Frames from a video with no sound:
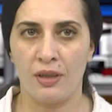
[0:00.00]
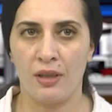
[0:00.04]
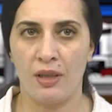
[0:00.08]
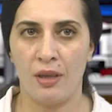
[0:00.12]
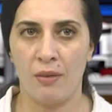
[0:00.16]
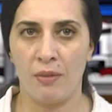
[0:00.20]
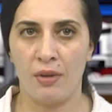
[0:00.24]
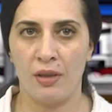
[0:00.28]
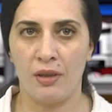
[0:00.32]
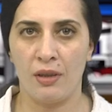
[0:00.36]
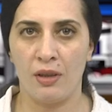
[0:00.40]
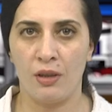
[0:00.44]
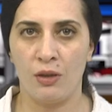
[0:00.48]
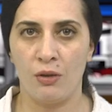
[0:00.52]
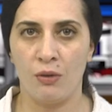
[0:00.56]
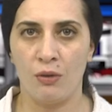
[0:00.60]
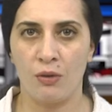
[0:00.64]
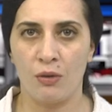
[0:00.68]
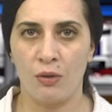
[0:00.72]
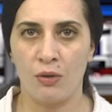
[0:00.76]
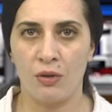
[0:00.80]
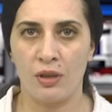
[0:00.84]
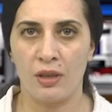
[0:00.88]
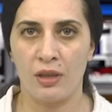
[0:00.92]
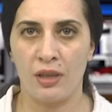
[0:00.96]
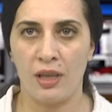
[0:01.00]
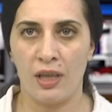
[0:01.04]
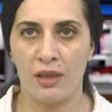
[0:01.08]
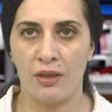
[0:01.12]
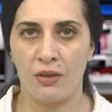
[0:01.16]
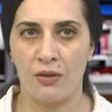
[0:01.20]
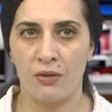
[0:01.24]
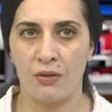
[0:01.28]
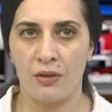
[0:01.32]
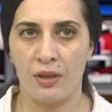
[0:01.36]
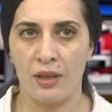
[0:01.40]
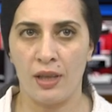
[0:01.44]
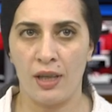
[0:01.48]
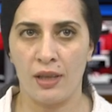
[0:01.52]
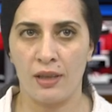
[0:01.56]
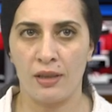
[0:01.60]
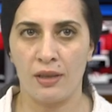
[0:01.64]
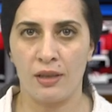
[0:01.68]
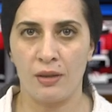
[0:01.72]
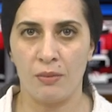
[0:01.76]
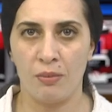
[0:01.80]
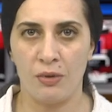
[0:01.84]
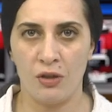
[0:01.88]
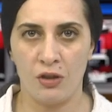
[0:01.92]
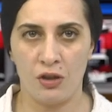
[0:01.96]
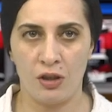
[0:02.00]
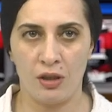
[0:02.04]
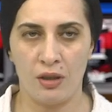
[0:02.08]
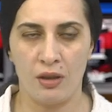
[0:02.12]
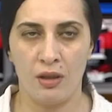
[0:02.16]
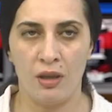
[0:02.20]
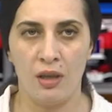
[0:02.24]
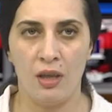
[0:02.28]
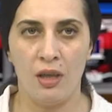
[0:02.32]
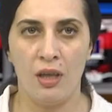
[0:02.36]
time at the EUROSATORY exhibition